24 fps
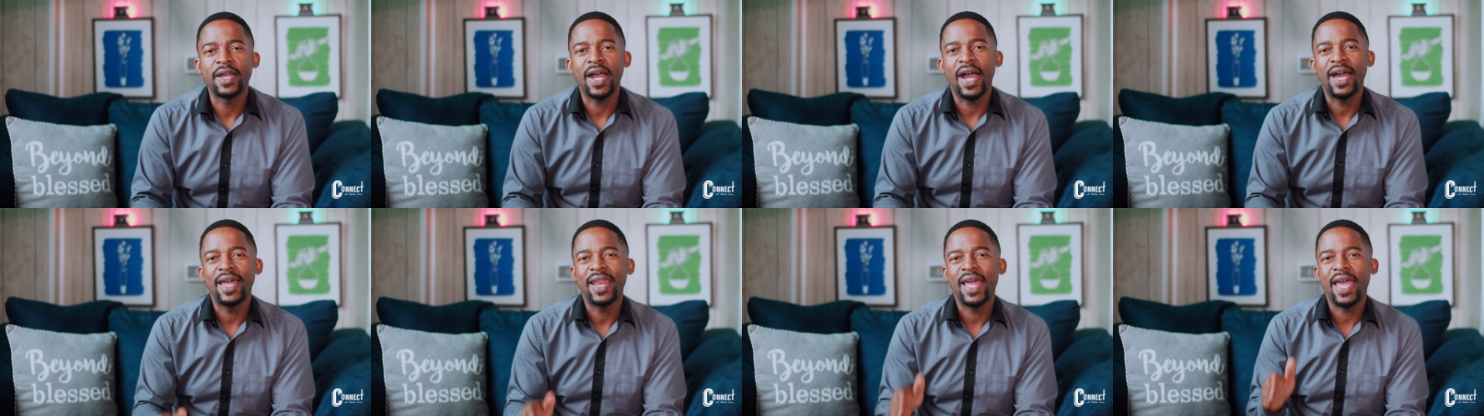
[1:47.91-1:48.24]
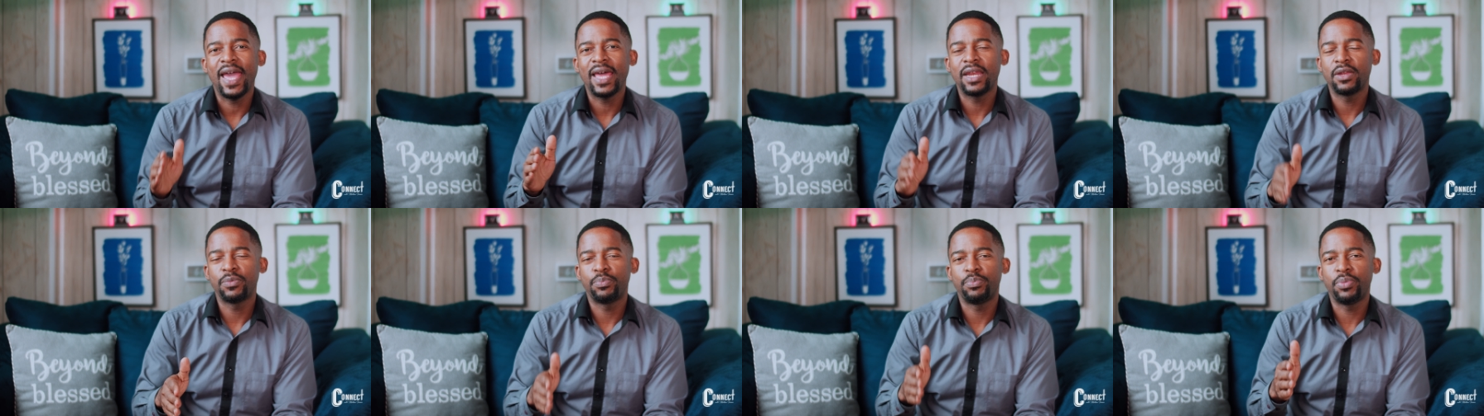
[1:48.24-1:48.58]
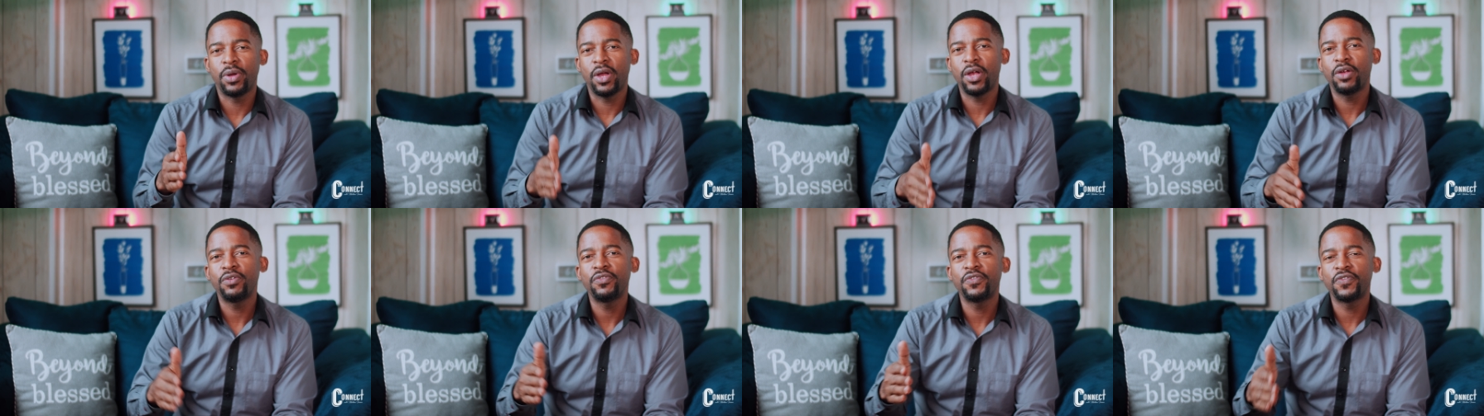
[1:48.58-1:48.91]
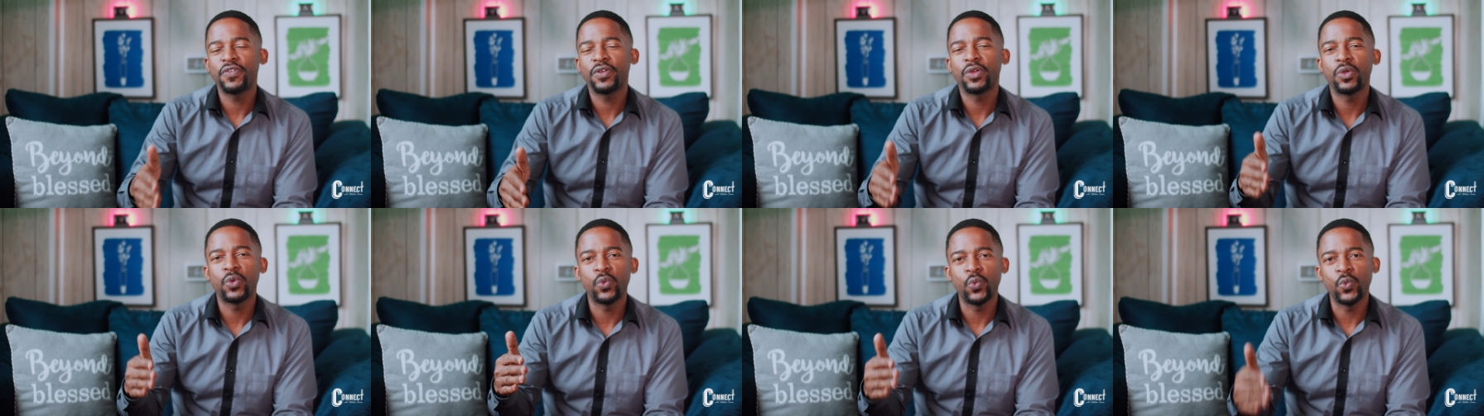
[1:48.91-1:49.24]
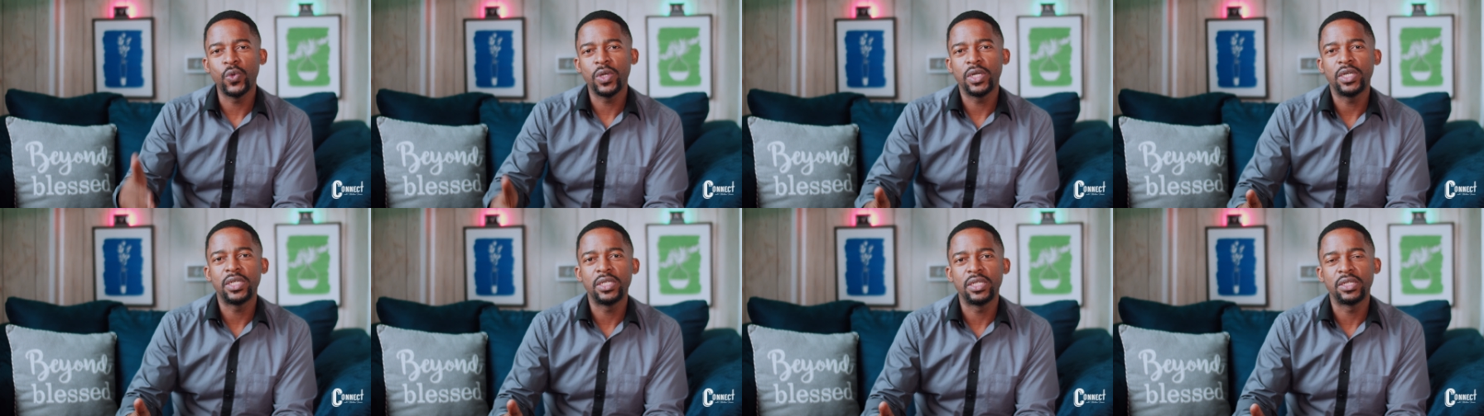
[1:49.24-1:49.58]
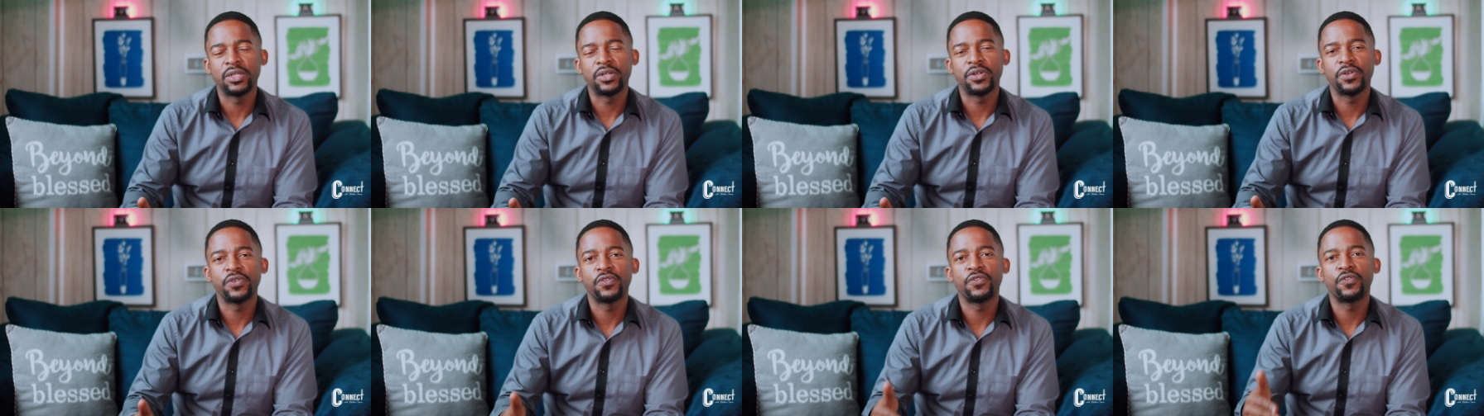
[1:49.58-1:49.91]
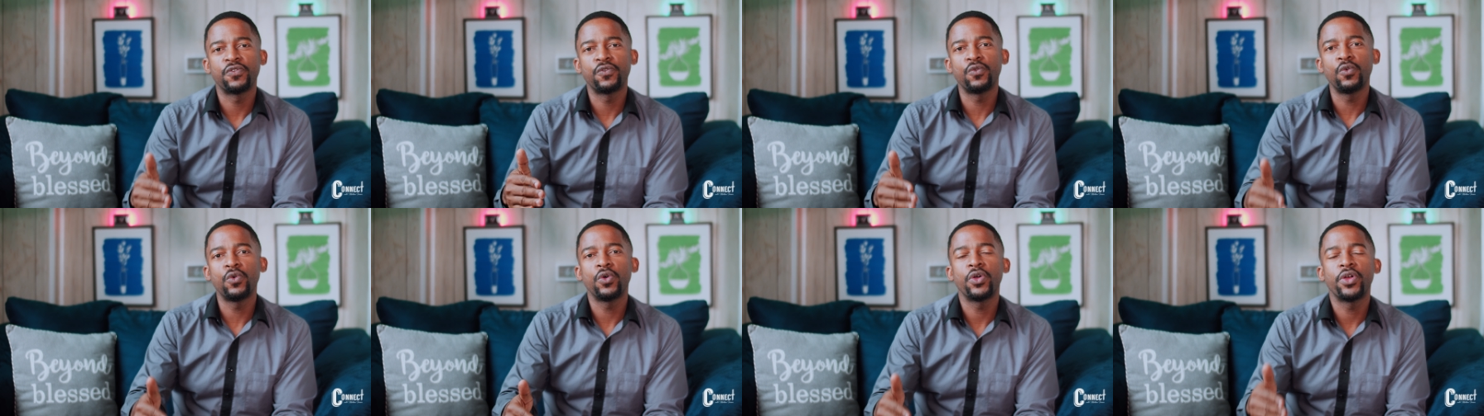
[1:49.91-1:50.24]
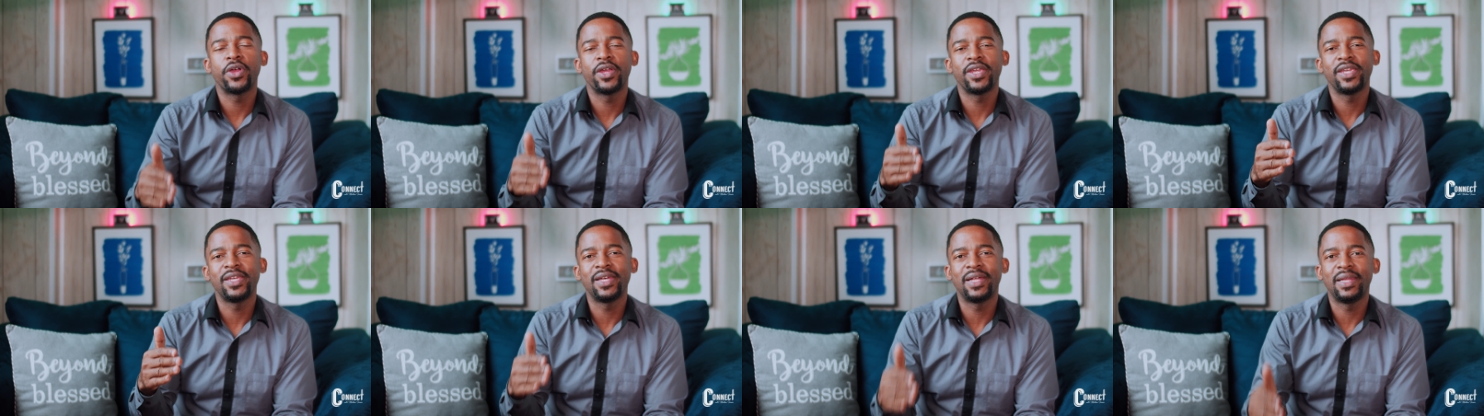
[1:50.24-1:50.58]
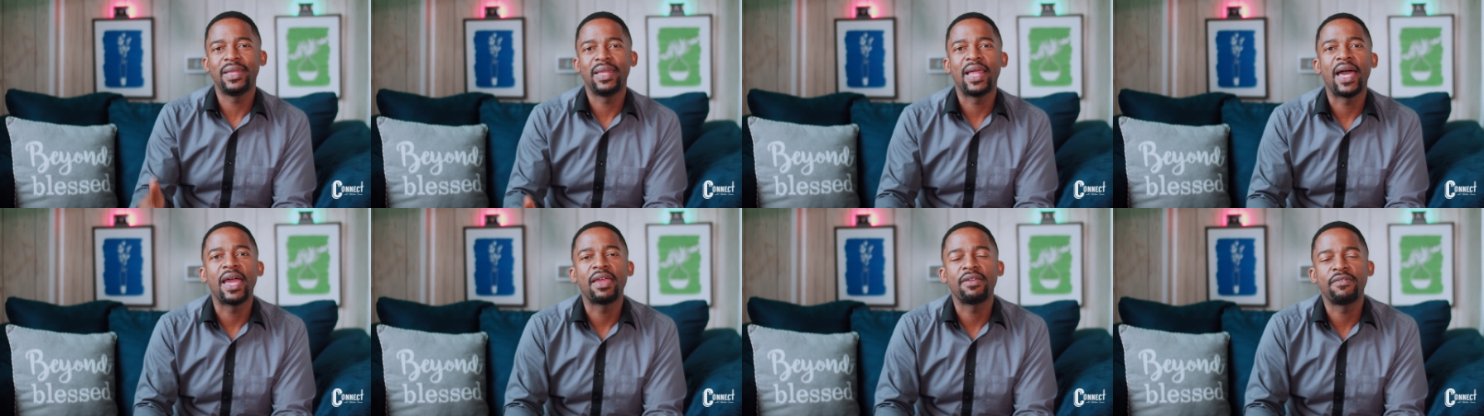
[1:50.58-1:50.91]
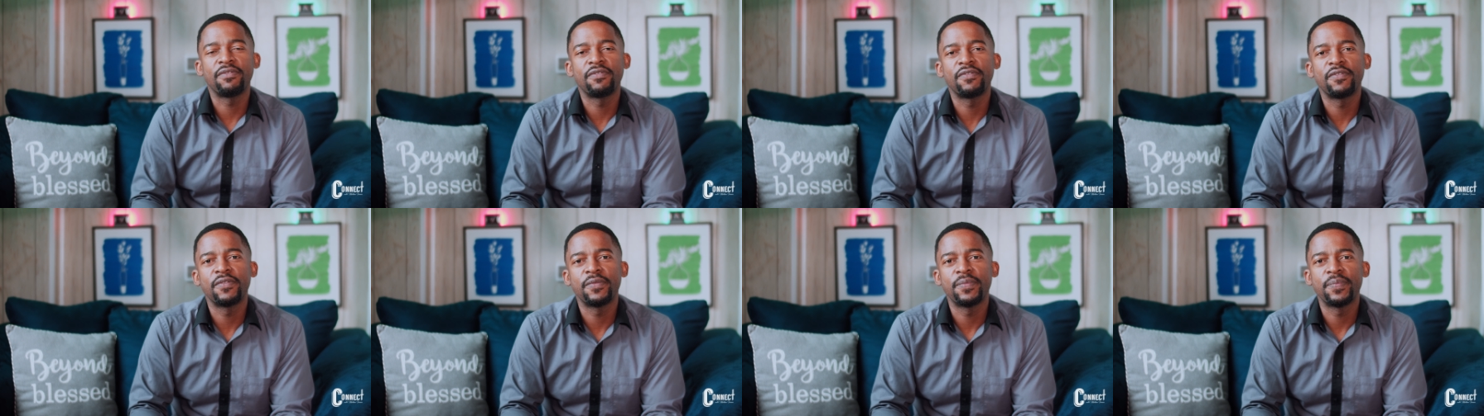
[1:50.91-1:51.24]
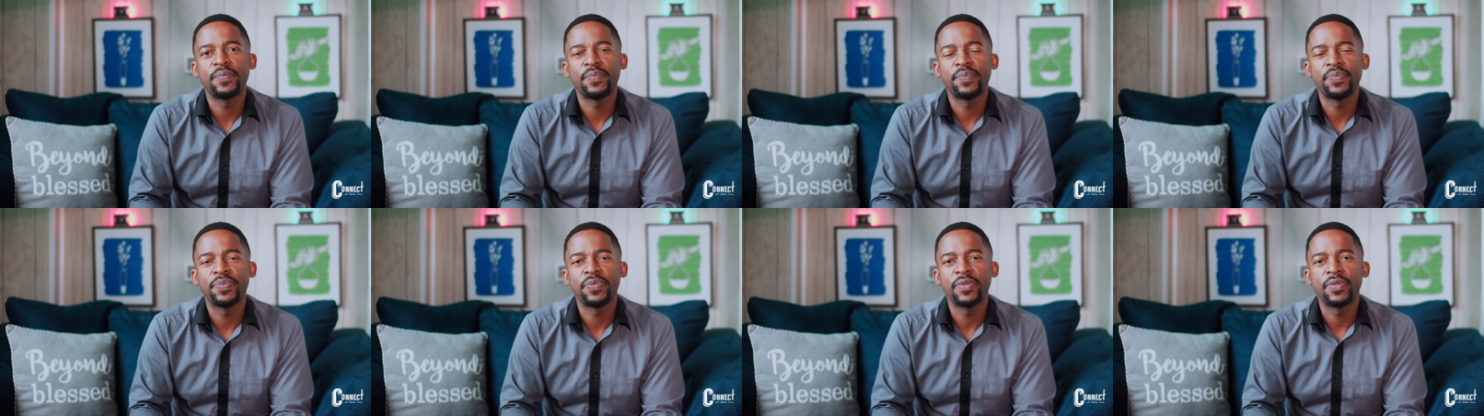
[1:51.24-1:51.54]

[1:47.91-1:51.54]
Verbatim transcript: God had a perfect will for your life.